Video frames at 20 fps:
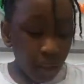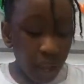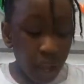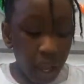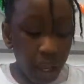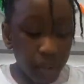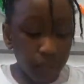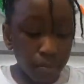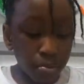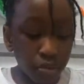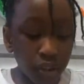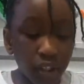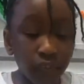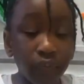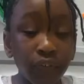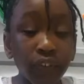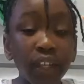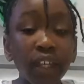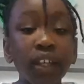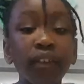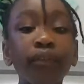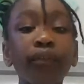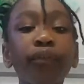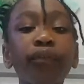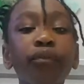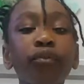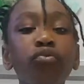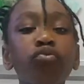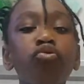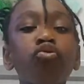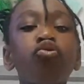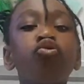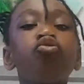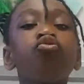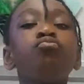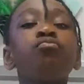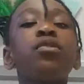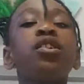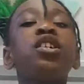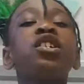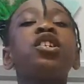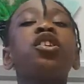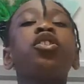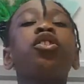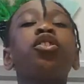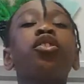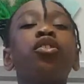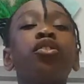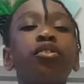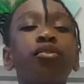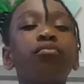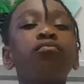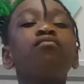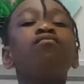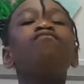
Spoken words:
I breathe in through my nose,